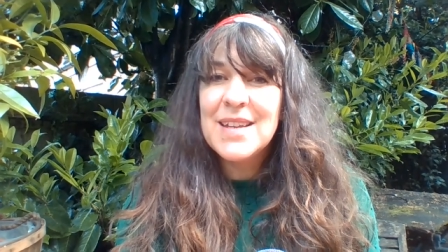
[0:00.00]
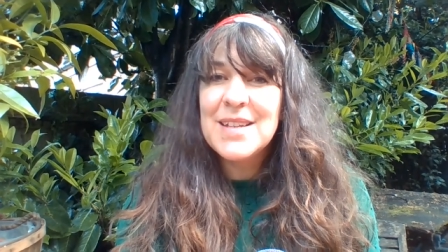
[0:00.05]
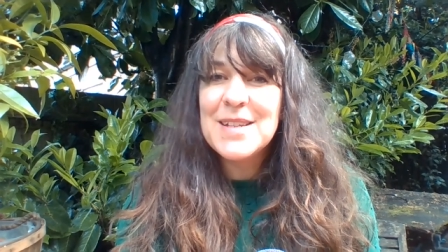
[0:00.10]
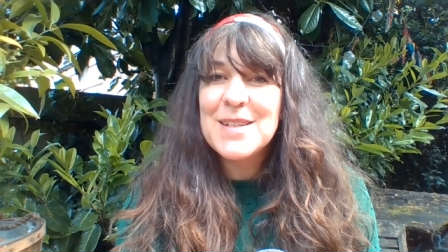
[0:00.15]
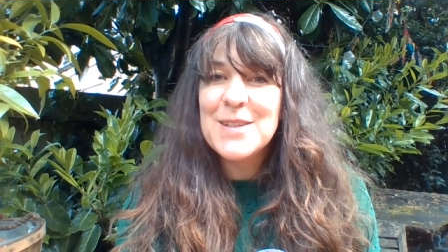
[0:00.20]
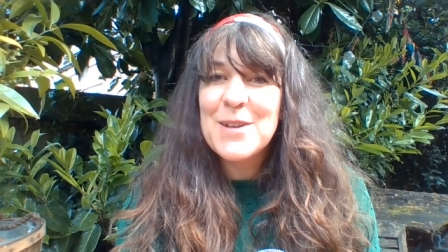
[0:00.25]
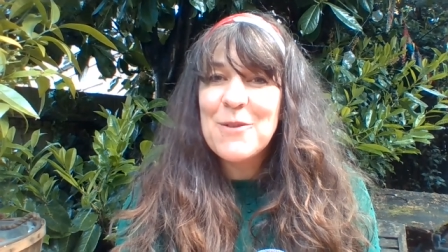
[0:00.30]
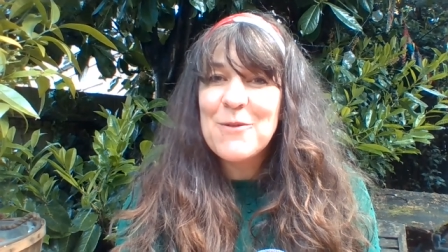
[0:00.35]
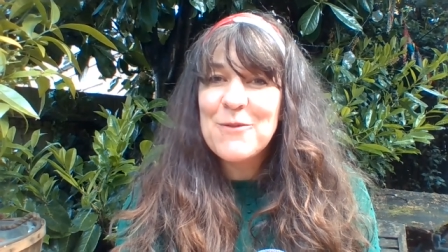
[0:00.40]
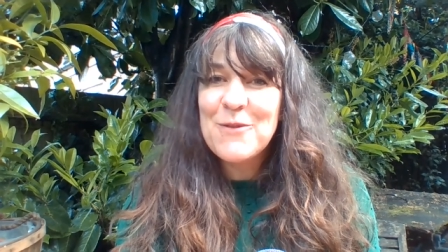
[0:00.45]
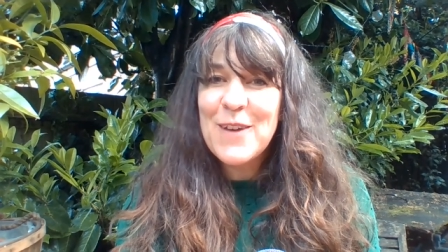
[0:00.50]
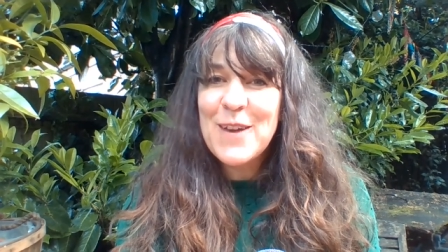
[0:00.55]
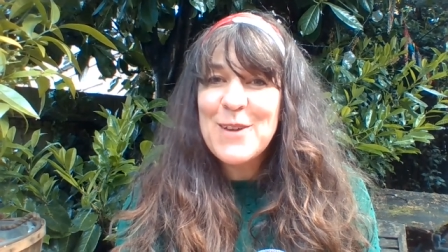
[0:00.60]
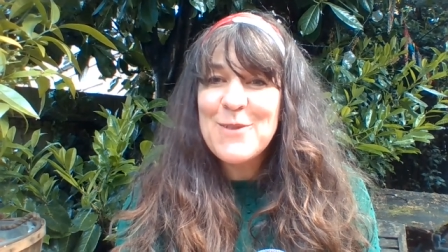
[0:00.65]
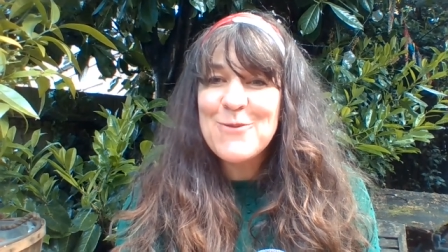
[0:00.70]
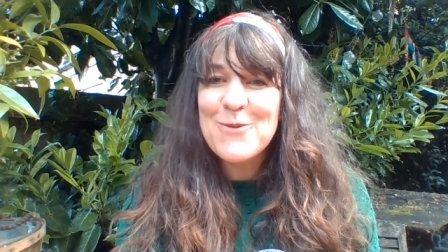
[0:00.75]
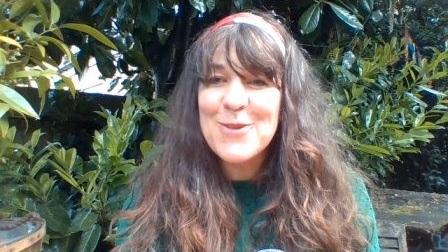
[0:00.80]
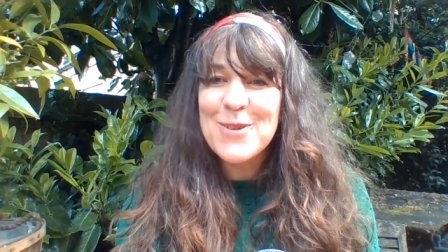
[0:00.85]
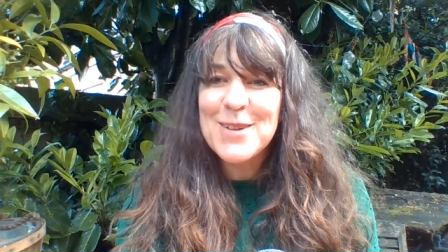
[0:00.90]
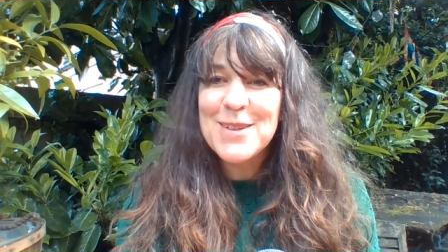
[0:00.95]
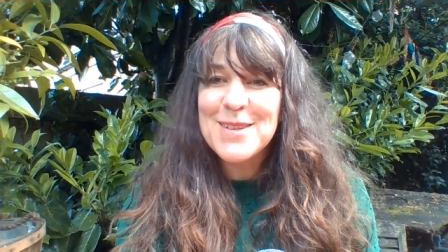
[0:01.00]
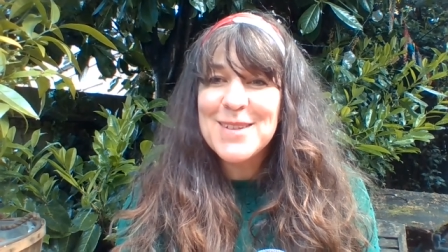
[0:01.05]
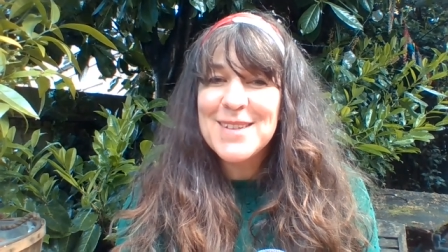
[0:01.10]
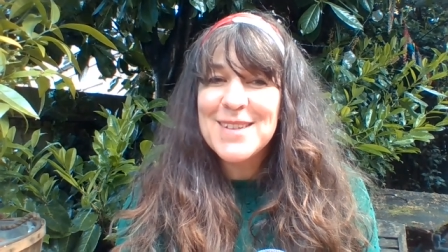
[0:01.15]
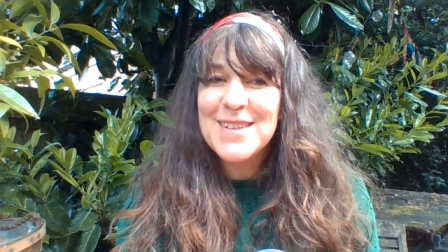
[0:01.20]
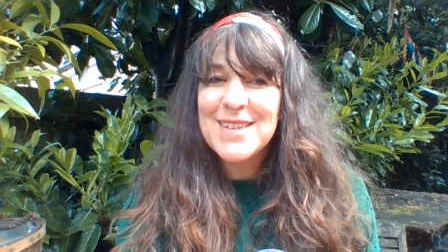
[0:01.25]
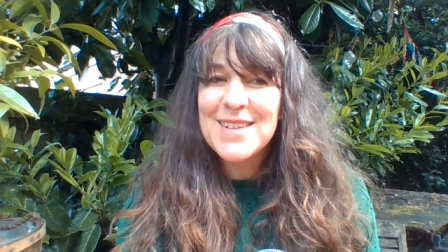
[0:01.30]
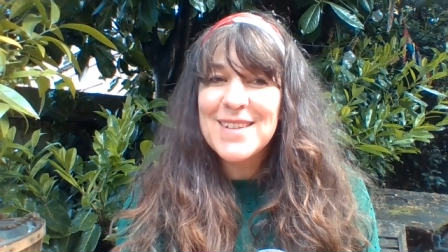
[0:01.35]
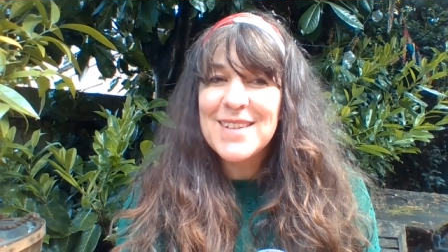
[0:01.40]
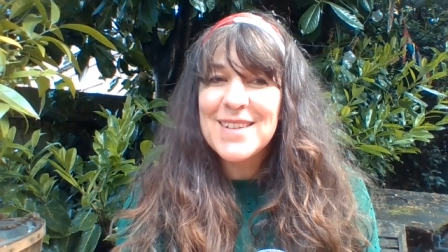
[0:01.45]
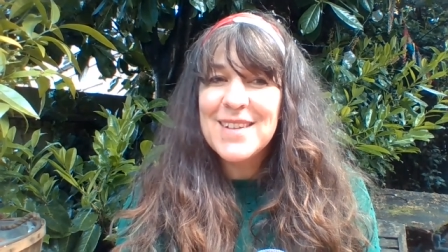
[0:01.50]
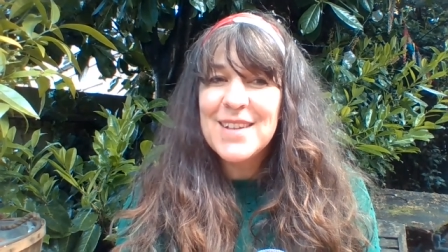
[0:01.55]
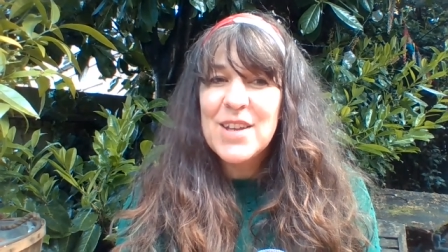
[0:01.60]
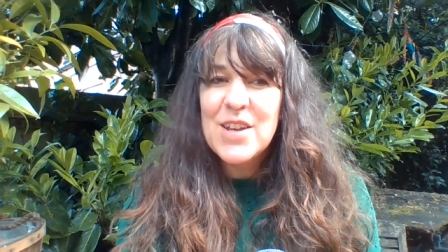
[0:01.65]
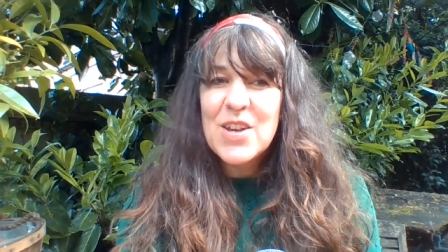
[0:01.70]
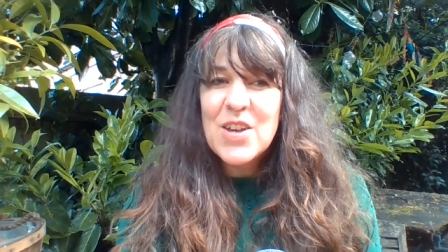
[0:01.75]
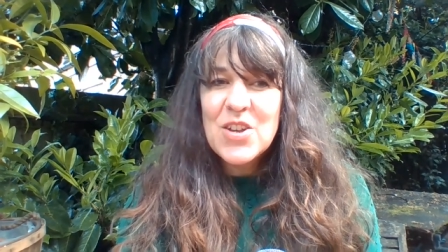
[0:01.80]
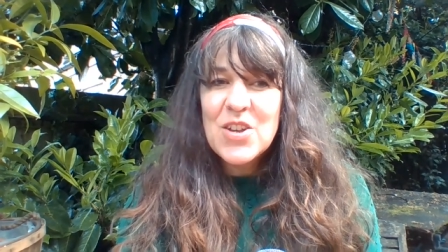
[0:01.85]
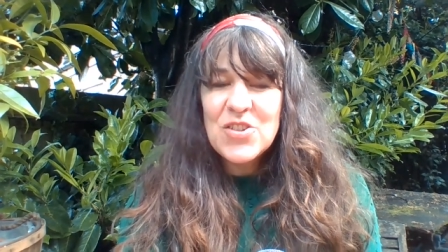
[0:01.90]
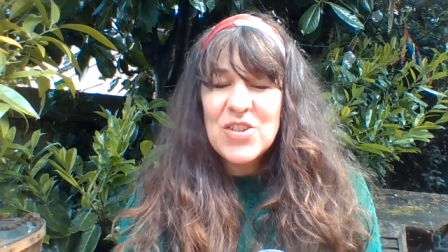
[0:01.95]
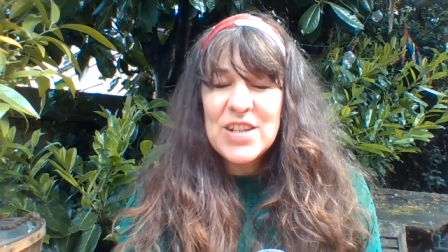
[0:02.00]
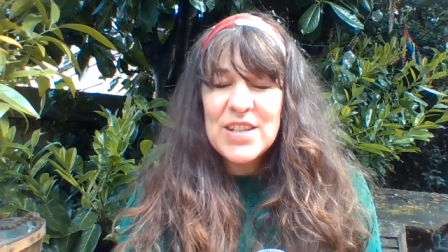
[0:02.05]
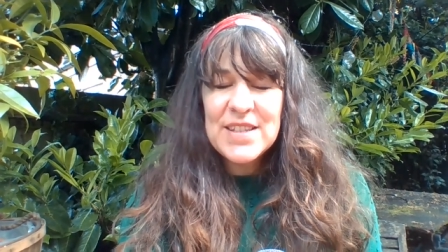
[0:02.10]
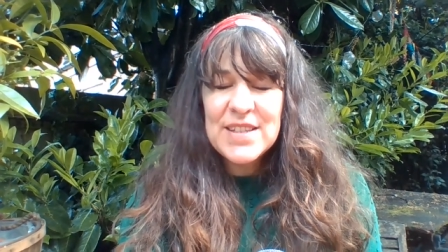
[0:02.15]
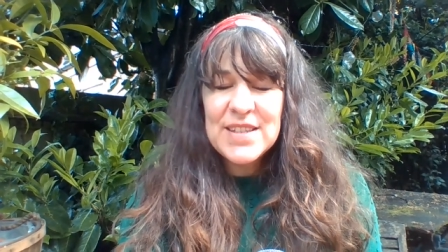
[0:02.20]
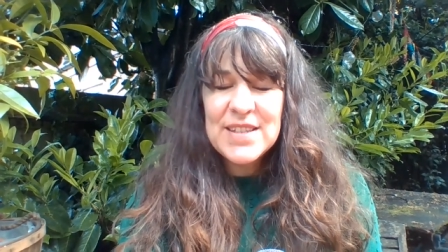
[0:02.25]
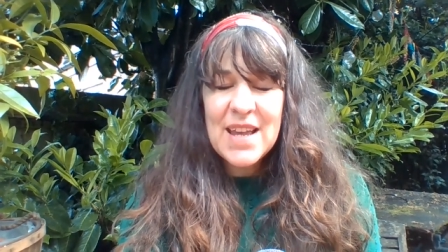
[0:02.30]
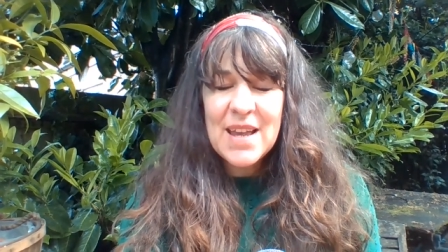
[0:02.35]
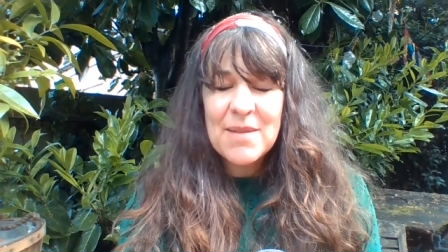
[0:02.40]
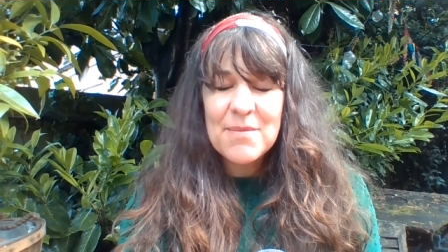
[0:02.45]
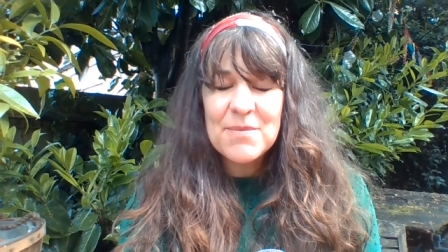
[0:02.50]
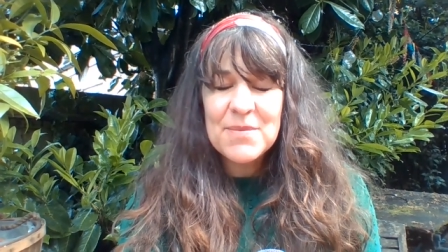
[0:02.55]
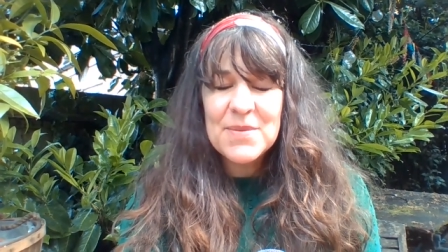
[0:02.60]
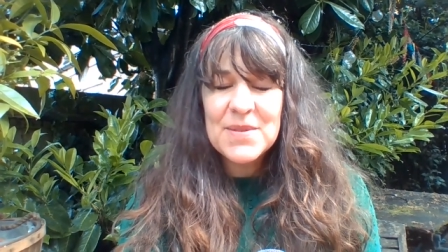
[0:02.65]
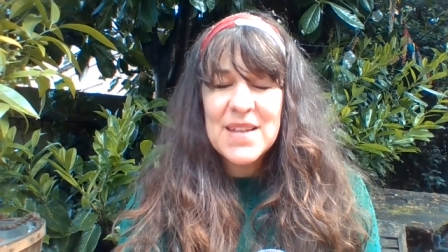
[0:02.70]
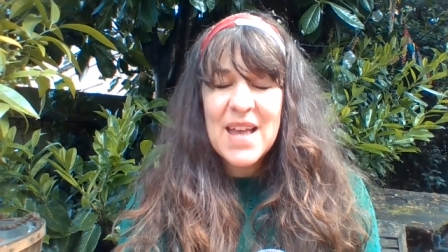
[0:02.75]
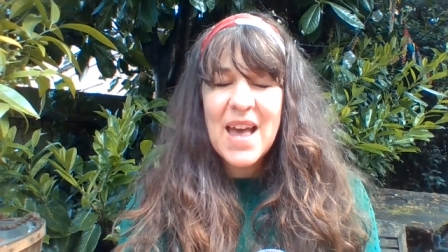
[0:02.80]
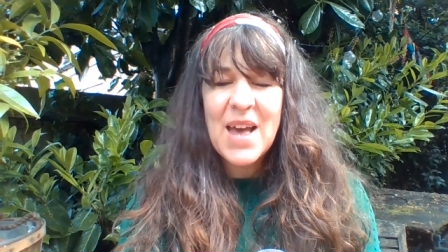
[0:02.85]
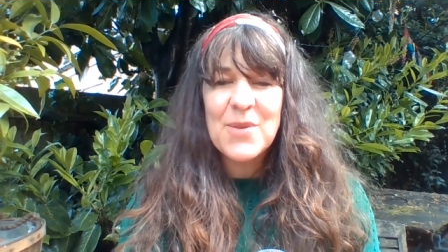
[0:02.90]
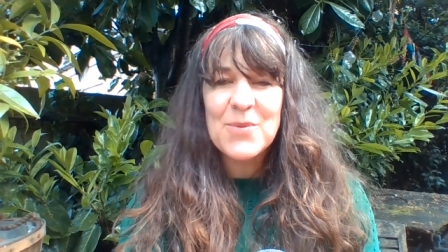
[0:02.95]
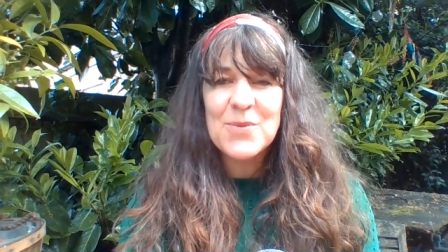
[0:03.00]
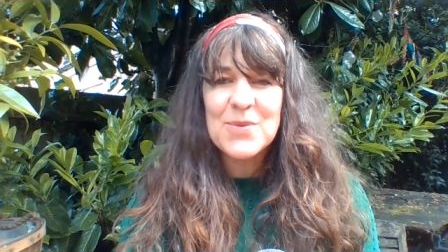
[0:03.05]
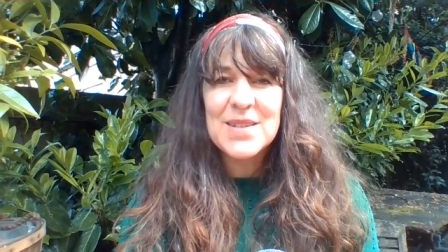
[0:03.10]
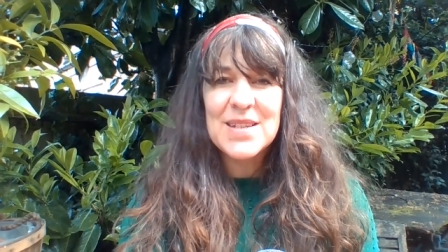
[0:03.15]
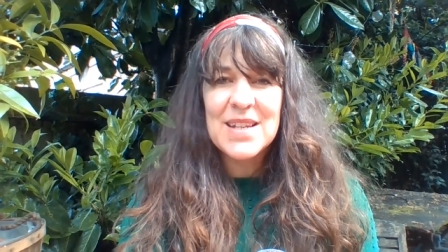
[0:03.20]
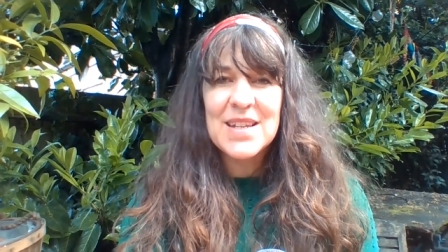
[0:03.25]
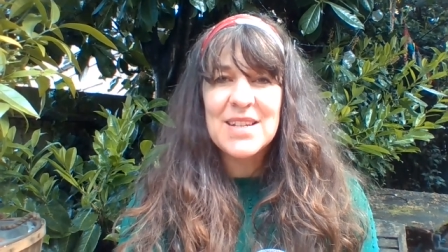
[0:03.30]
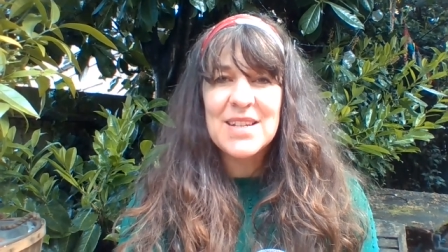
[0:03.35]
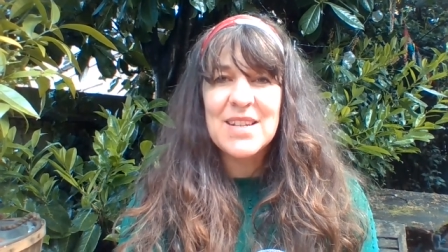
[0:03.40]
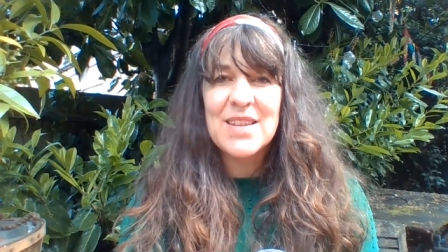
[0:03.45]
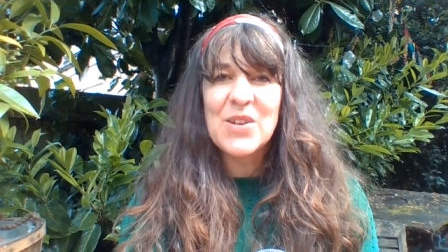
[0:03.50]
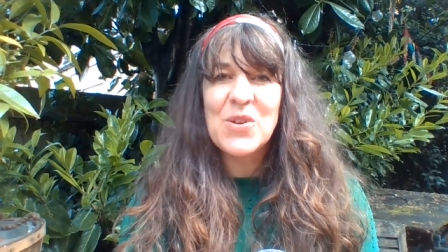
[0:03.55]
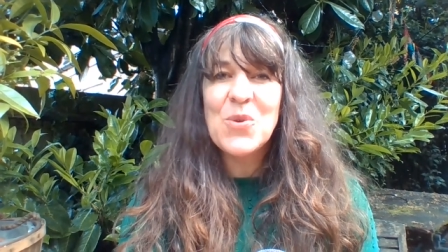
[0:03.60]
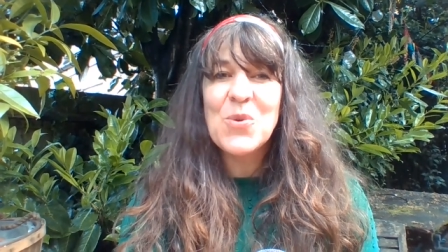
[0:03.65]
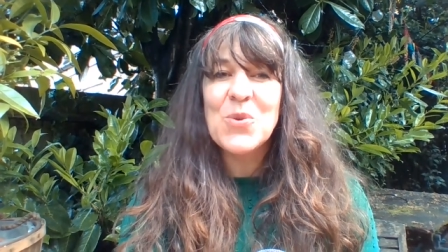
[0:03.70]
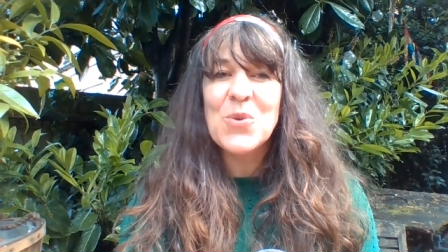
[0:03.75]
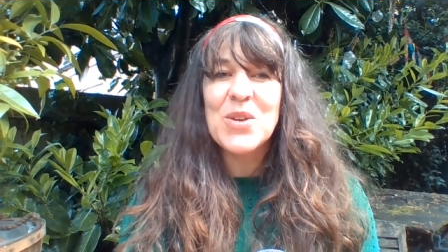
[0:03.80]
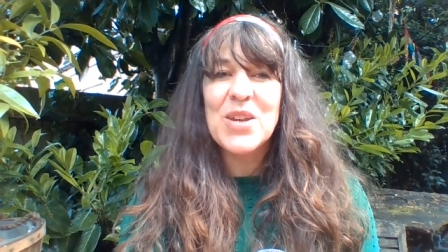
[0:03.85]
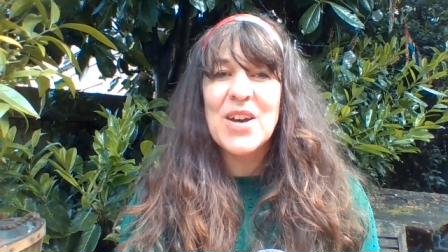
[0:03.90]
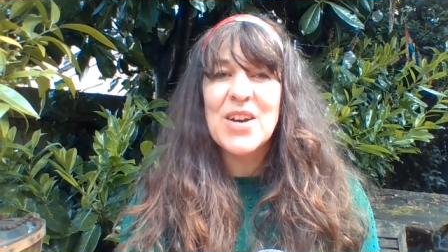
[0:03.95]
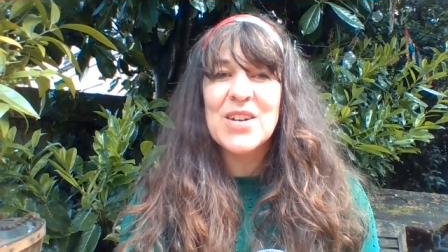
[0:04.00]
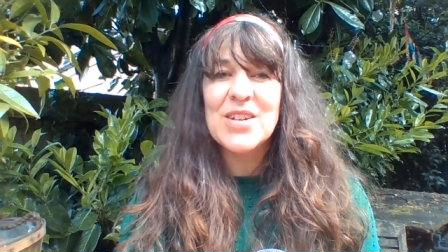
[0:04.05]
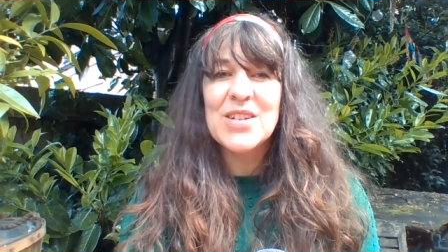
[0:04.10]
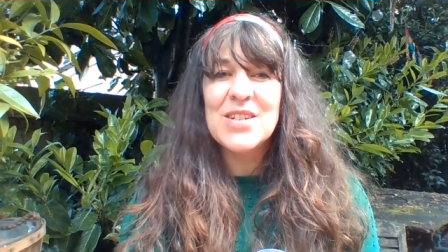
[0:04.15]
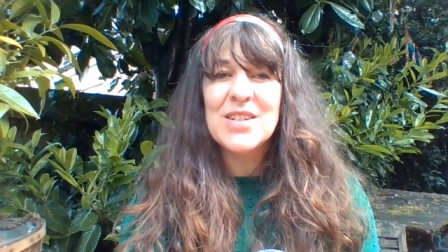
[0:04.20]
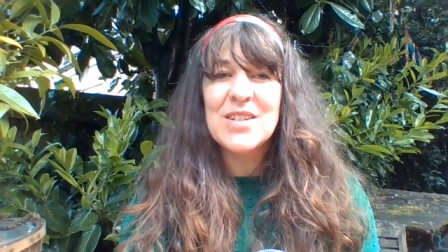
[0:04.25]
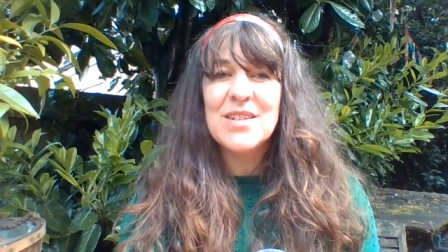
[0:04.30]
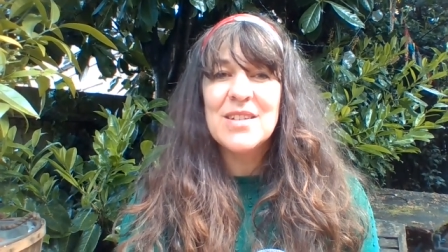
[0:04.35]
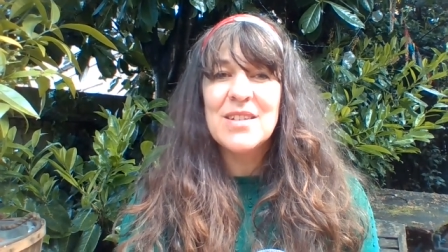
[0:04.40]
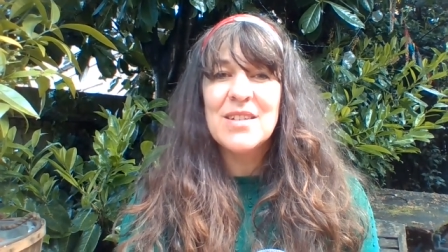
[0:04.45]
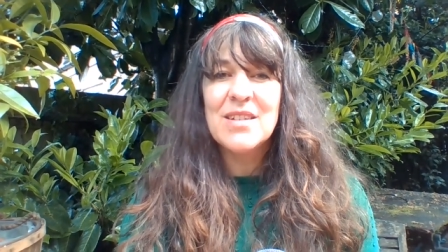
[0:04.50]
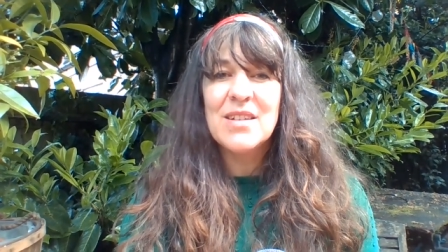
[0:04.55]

It is her favourite. She steps out into the courtyard.